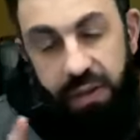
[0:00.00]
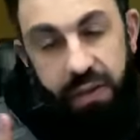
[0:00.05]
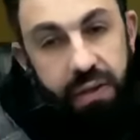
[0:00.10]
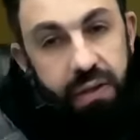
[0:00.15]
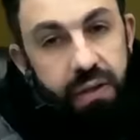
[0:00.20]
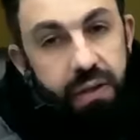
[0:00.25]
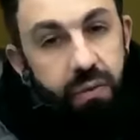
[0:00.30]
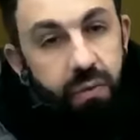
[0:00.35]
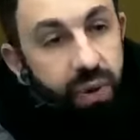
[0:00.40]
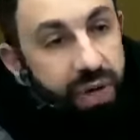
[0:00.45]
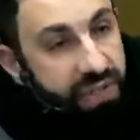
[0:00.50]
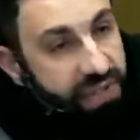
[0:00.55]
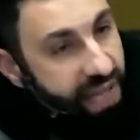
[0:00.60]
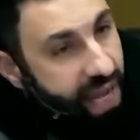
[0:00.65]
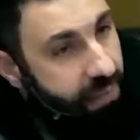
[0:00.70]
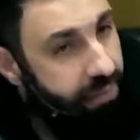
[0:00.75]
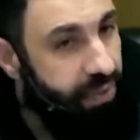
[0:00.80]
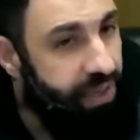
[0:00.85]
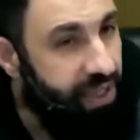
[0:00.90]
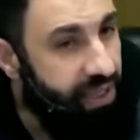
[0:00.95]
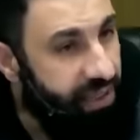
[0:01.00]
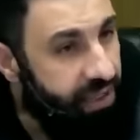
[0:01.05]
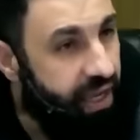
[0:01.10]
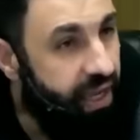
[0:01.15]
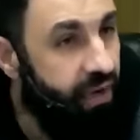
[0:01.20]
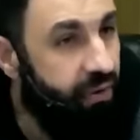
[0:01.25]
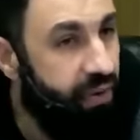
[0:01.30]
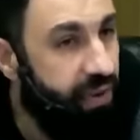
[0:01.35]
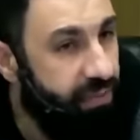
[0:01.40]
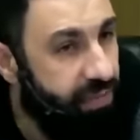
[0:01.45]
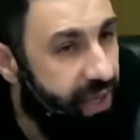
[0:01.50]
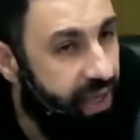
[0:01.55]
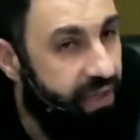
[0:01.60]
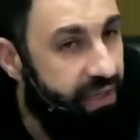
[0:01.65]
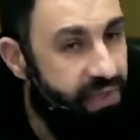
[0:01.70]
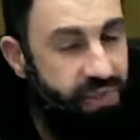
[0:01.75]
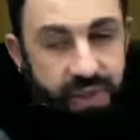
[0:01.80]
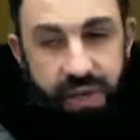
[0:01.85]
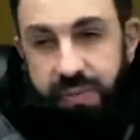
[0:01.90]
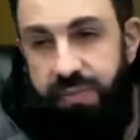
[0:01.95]
What is happening now in
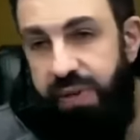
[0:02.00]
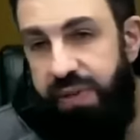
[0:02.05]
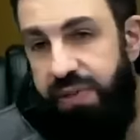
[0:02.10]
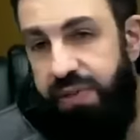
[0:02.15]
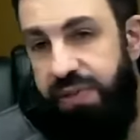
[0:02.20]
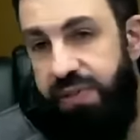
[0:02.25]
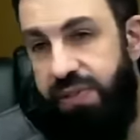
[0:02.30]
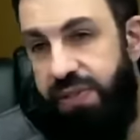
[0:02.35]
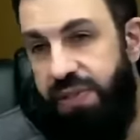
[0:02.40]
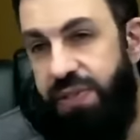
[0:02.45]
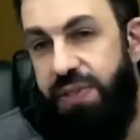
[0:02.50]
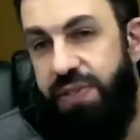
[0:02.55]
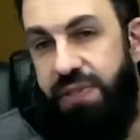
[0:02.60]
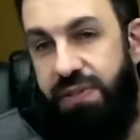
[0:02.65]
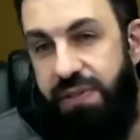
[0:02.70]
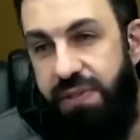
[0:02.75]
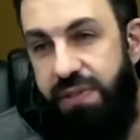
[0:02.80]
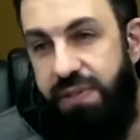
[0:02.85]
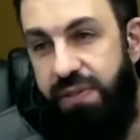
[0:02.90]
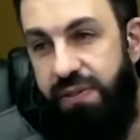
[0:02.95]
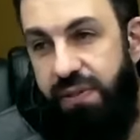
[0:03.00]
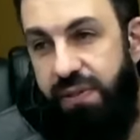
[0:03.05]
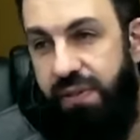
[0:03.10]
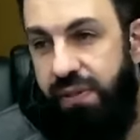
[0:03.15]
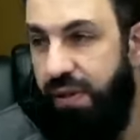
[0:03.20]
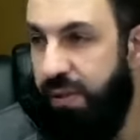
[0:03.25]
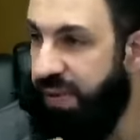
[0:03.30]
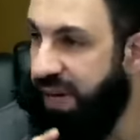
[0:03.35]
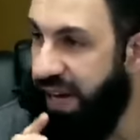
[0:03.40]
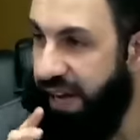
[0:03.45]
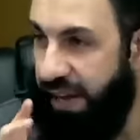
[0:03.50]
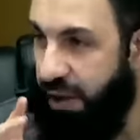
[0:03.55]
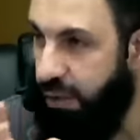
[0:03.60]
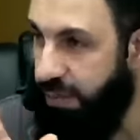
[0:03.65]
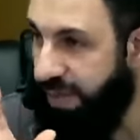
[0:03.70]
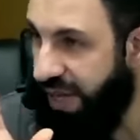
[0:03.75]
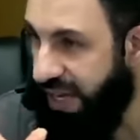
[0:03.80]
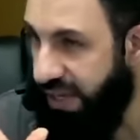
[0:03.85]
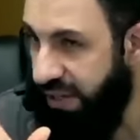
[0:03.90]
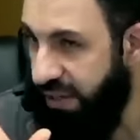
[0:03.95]
Palestine, brothers and sisters, no matter how
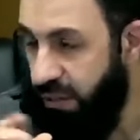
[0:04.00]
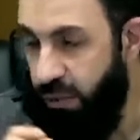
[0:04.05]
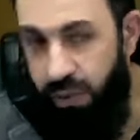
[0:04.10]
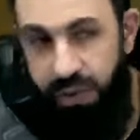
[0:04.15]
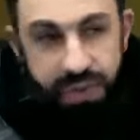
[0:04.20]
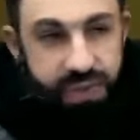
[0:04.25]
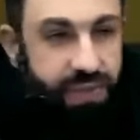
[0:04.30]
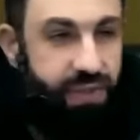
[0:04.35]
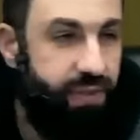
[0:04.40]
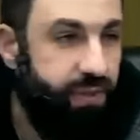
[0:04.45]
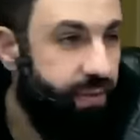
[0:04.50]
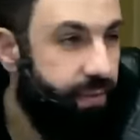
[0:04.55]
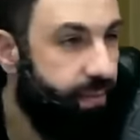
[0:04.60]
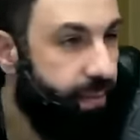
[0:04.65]
bad it looks,